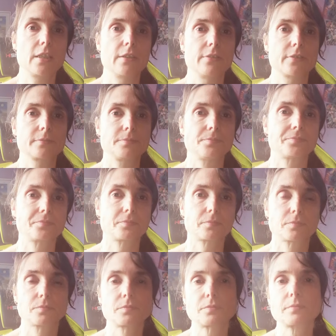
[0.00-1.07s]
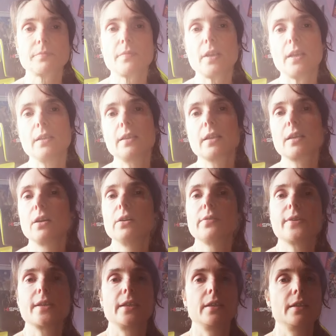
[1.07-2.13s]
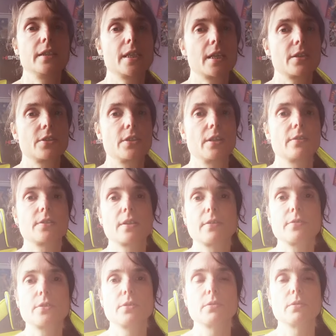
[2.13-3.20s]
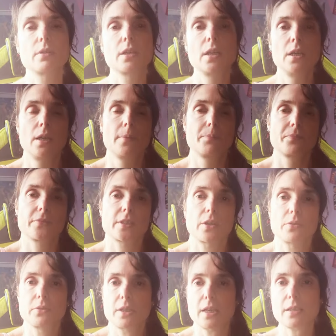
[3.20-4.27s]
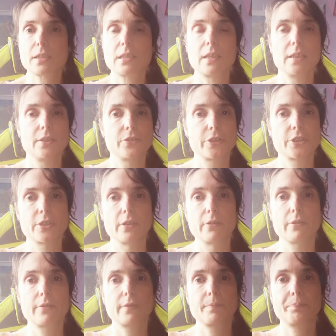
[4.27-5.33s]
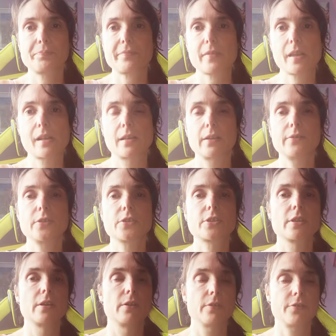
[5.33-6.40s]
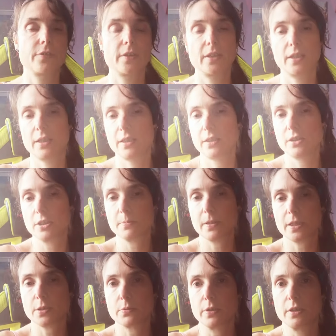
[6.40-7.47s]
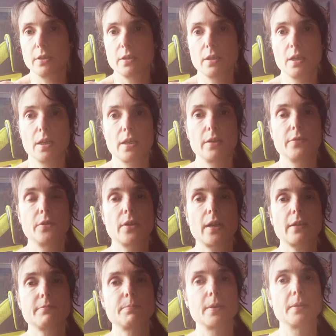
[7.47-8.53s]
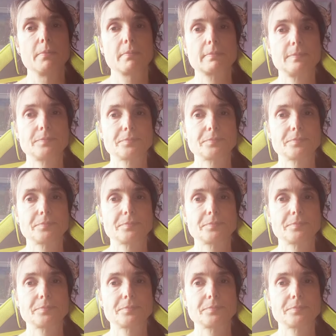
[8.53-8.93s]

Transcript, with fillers: leave. Let go of any negative self talk. Don't gaslight yourself. Love yourself in this place where you, if you have been,